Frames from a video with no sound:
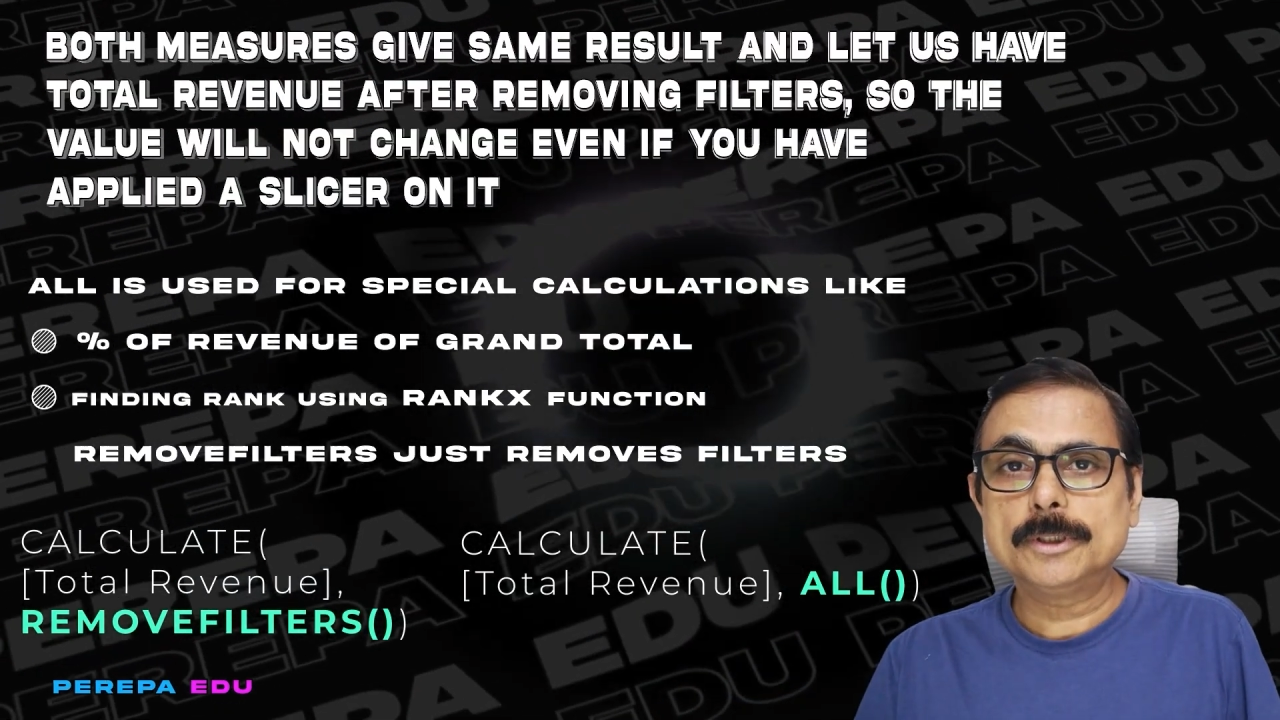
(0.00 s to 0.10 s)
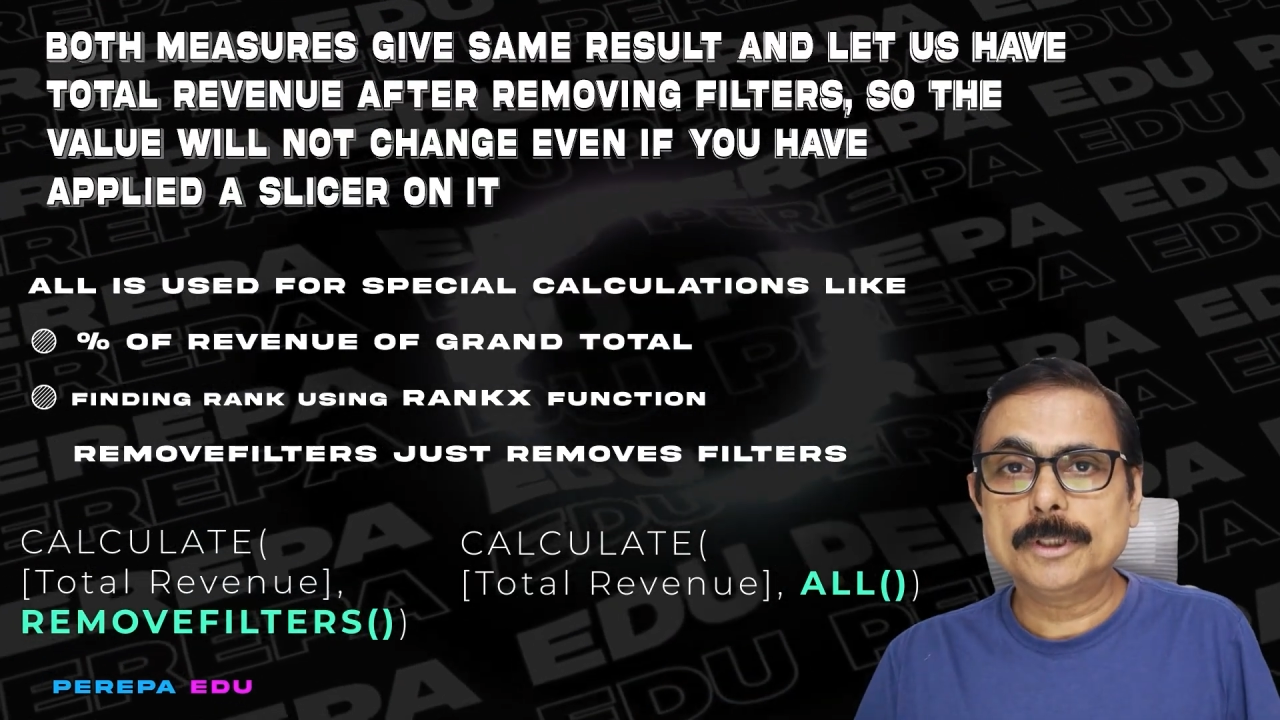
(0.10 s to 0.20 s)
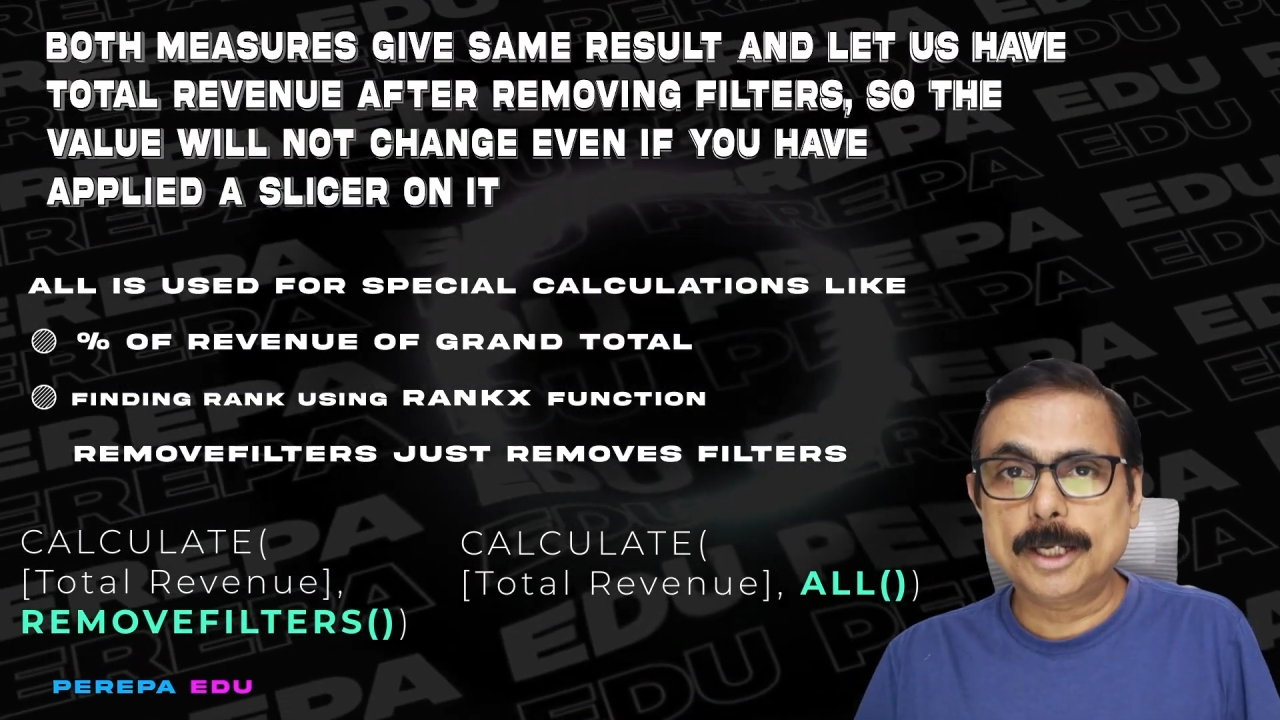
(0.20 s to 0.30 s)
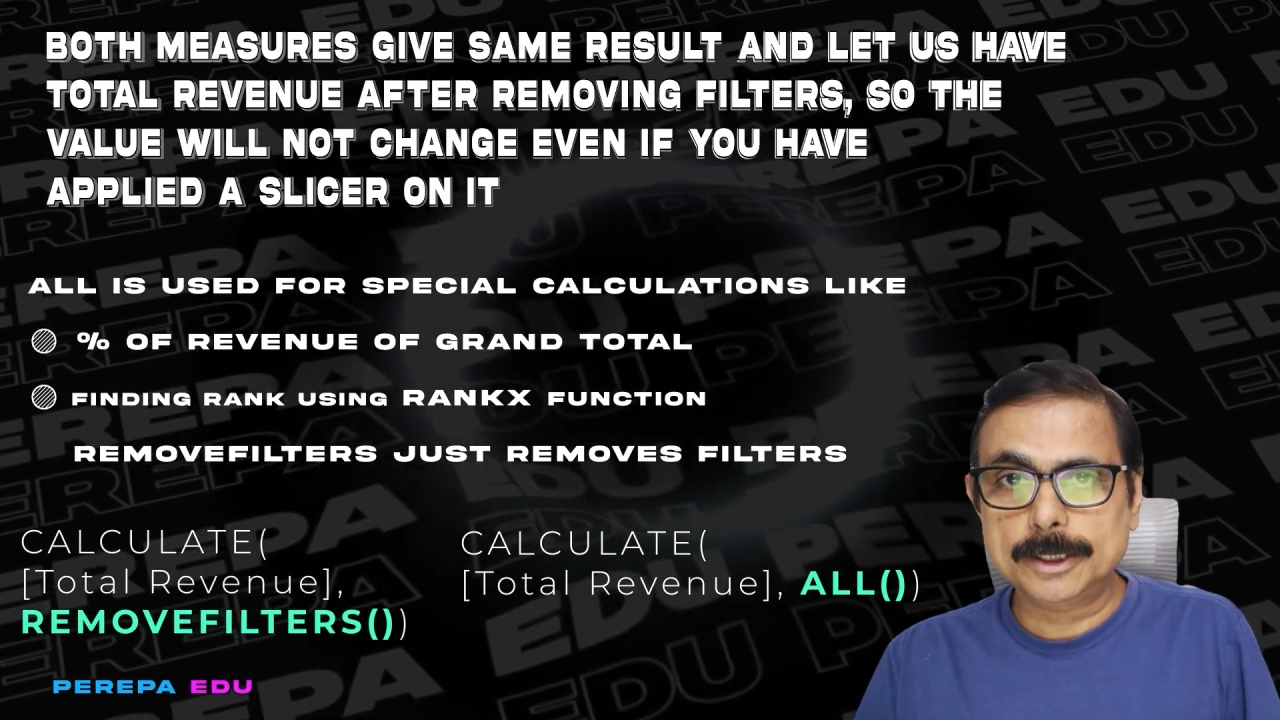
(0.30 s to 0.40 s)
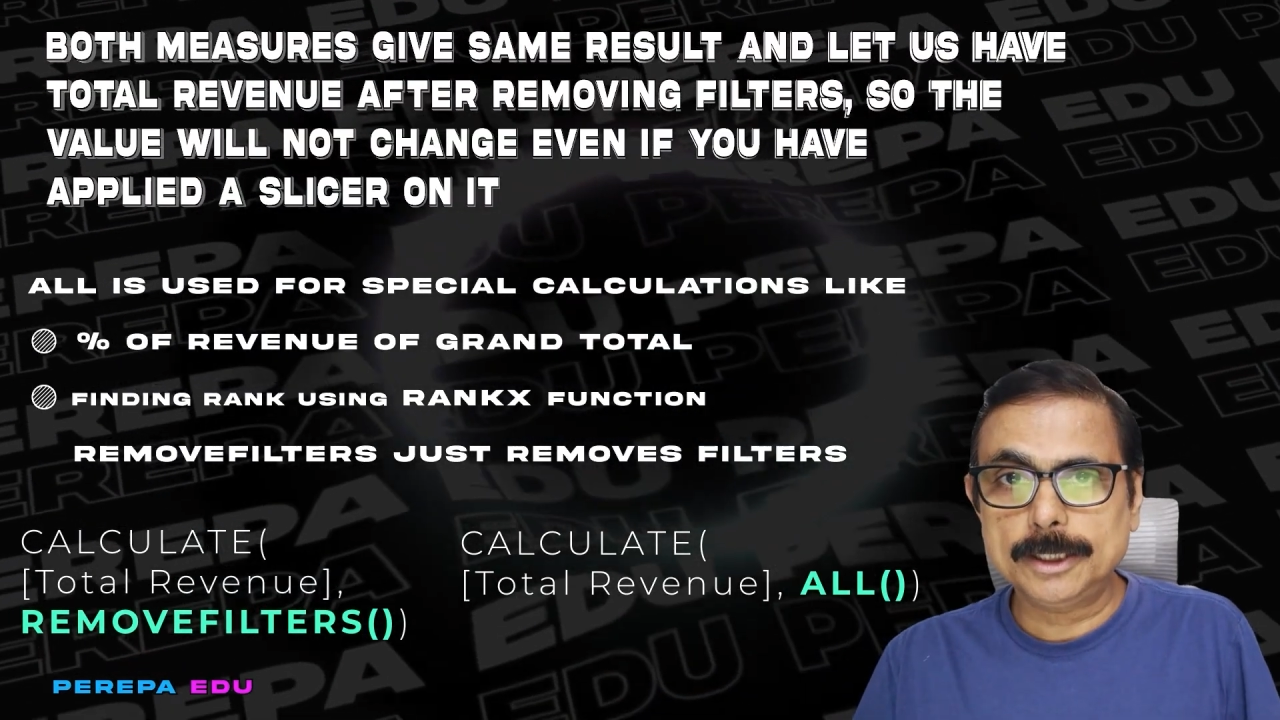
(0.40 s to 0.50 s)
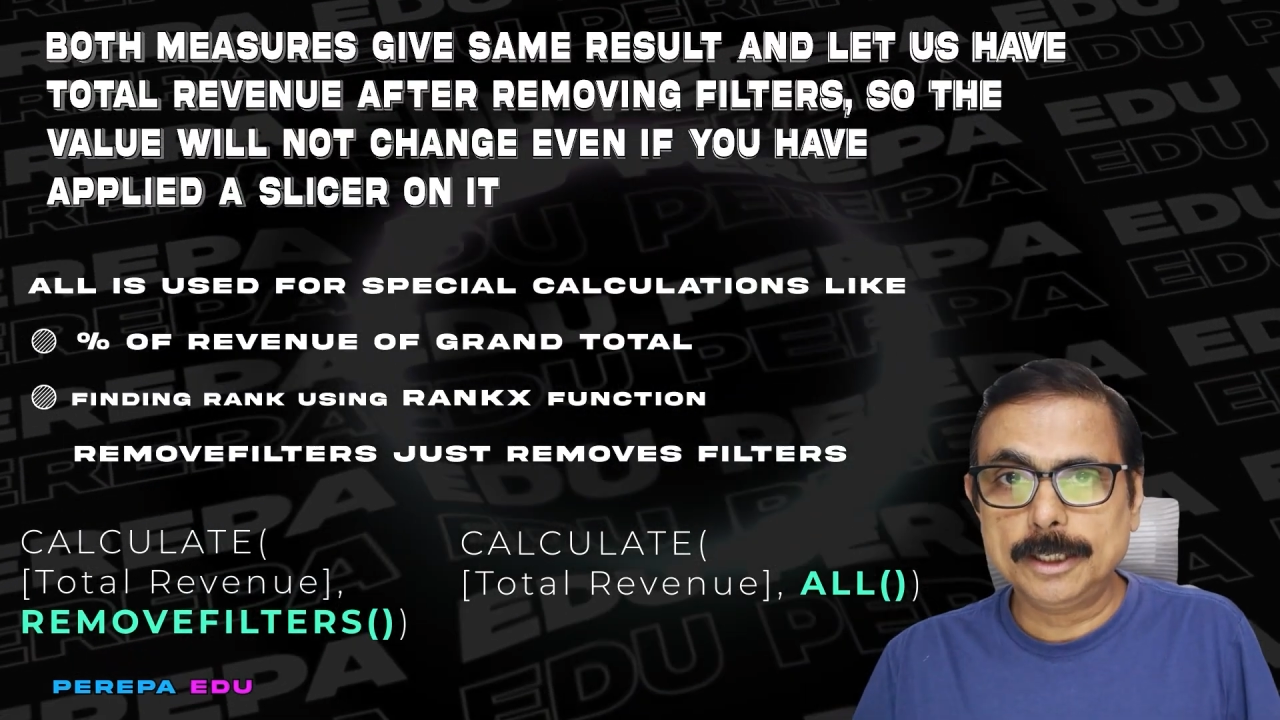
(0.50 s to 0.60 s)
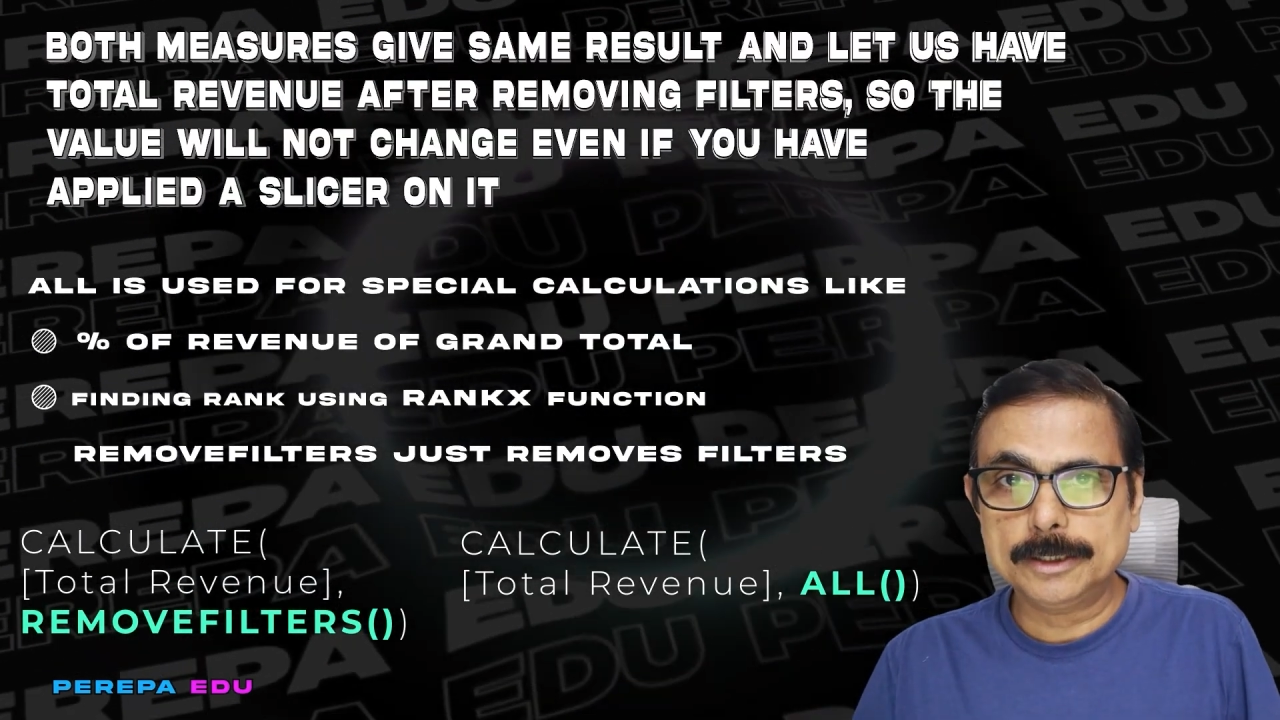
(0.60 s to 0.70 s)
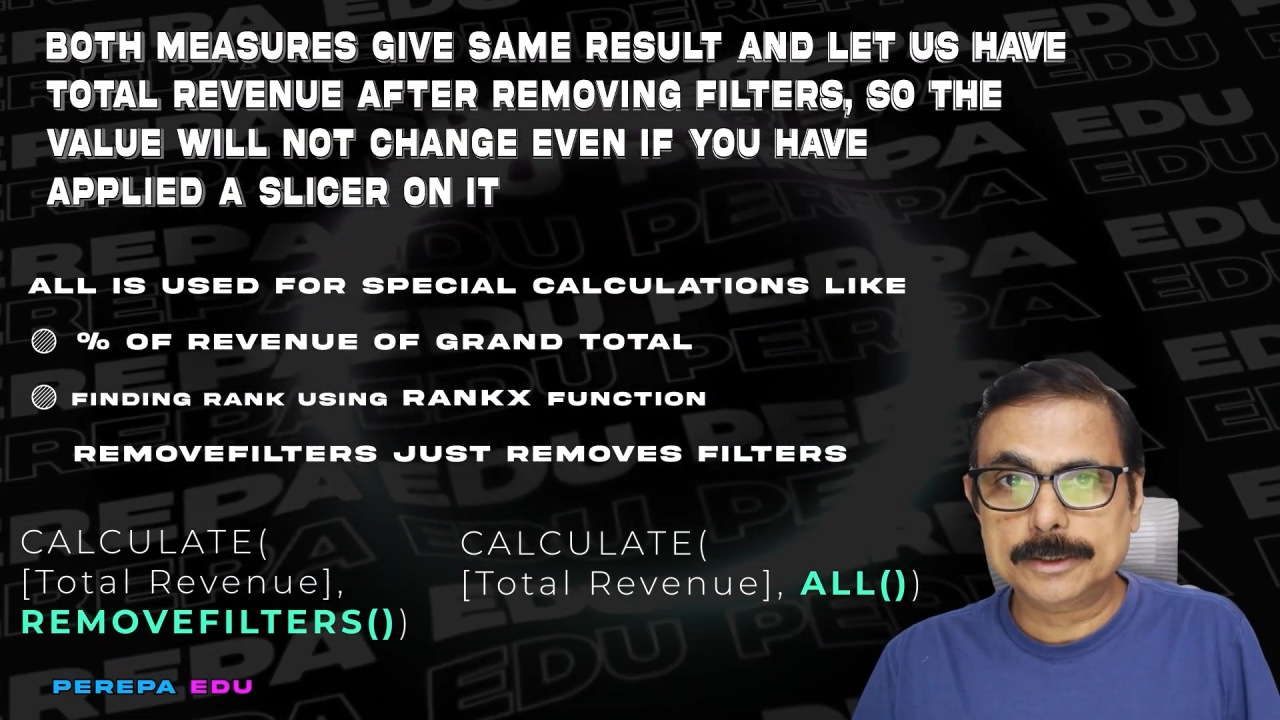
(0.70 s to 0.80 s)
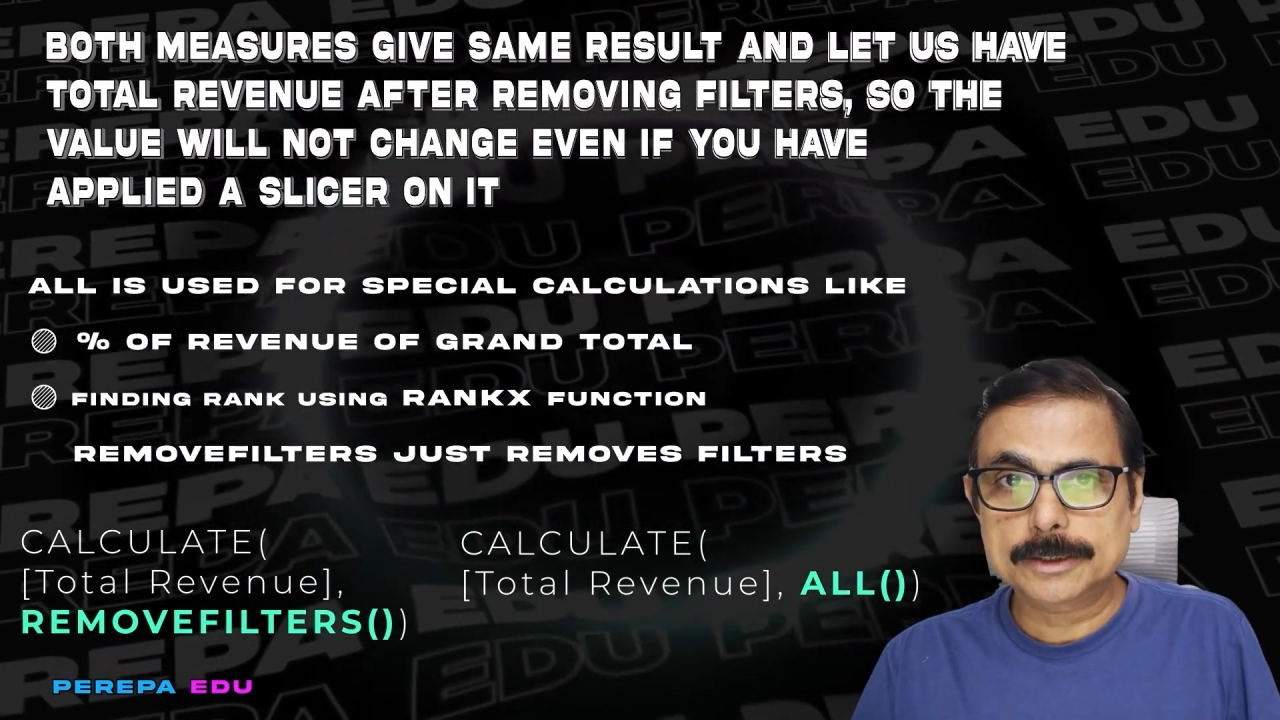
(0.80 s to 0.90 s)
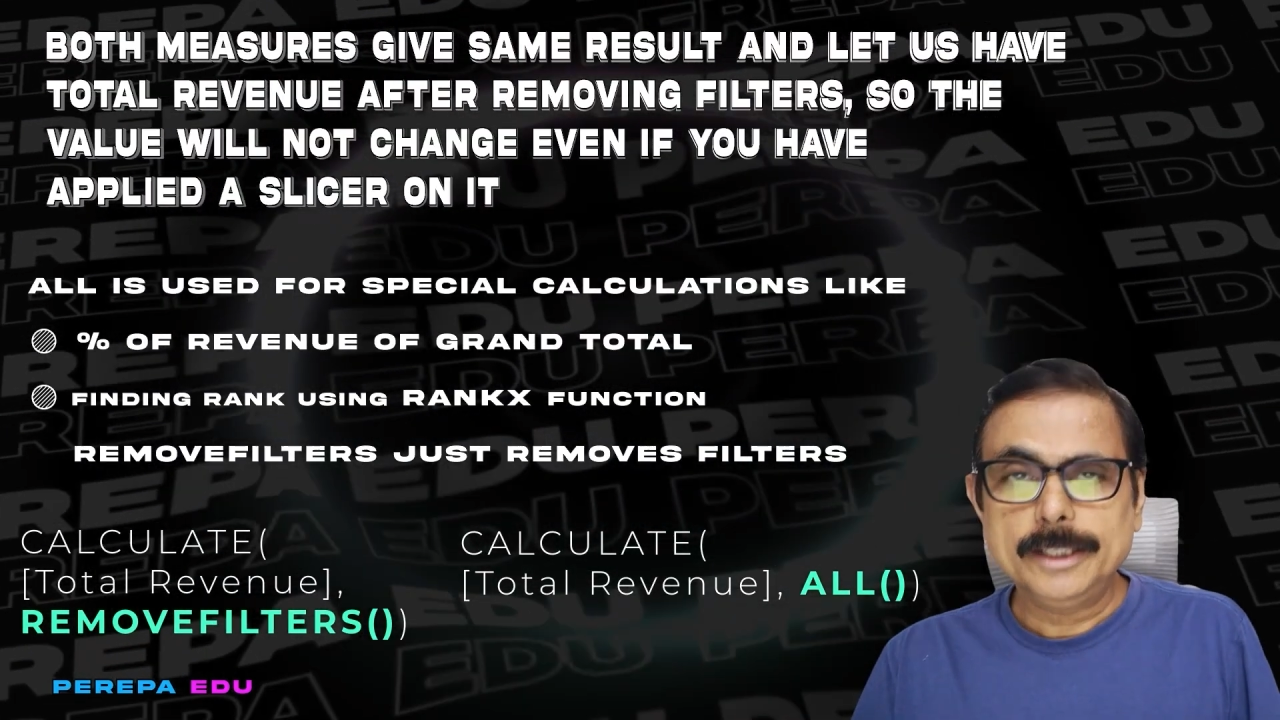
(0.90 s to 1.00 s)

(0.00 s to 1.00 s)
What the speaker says: nothing less.